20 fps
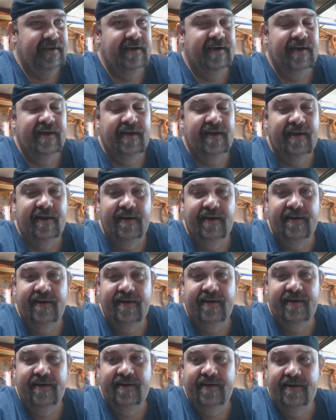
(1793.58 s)

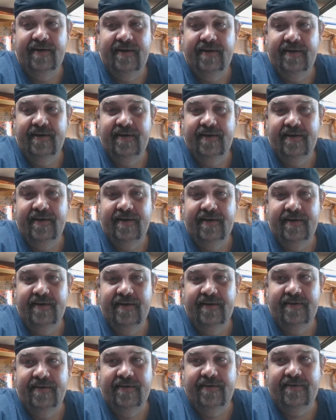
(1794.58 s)
And
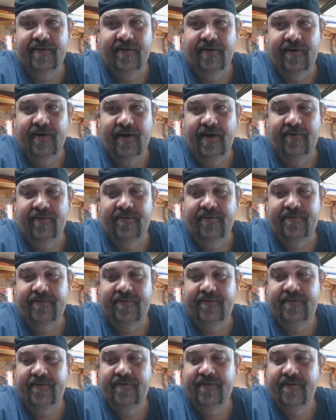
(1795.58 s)
so I
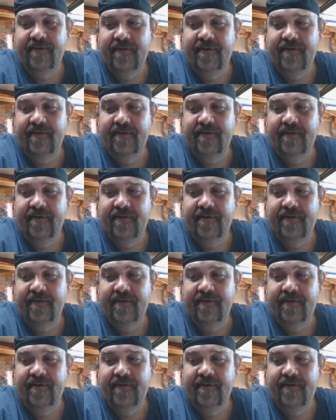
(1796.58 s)
was